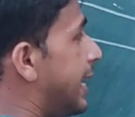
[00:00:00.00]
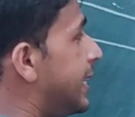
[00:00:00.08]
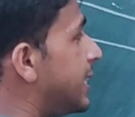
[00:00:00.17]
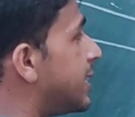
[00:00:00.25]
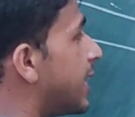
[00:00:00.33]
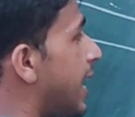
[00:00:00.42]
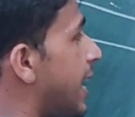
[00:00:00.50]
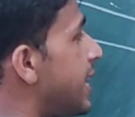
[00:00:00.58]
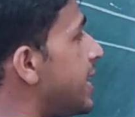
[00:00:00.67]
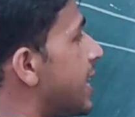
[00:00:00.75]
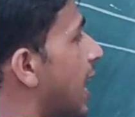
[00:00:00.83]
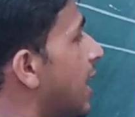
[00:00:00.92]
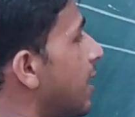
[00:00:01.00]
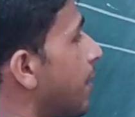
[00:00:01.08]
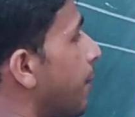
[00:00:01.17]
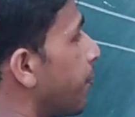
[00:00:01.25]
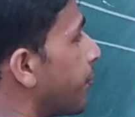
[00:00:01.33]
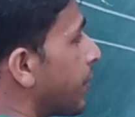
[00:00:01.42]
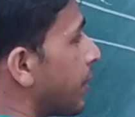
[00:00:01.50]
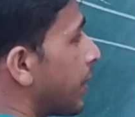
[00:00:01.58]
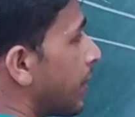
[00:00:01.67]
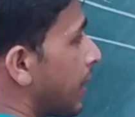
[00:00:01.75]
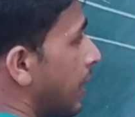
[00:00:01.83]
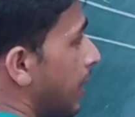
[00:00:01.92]
it is the area
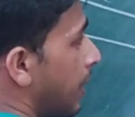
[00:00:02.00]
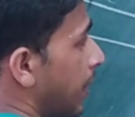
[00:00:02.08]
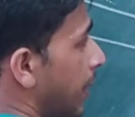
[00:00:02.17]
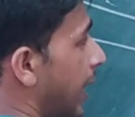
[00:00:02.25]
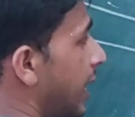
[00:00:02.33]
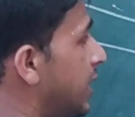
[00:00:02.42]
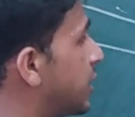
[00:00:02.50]
that